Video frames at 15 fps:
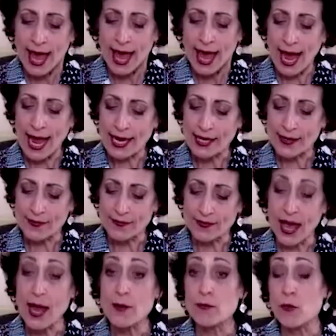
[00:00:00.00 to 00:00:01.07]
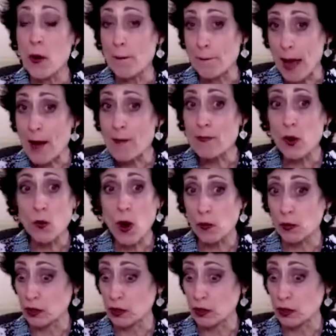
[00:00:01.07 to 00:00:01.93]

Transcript: And then remember what